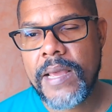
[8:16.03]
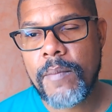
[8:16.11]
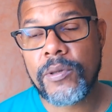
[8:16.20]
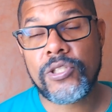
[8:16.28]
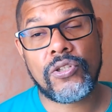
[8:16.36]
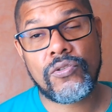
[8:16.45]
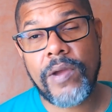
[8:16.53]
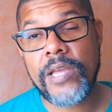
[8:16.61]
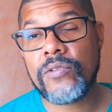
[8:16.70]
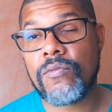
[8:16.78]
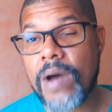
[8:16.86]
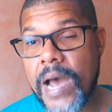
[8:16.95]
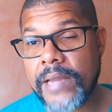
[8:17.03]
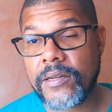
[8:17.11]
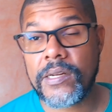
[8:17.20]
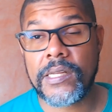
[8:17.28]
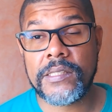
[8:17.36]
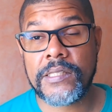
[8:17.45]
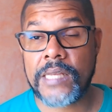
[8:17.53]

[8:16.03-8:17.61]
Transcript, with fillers: but you're trying to hide it as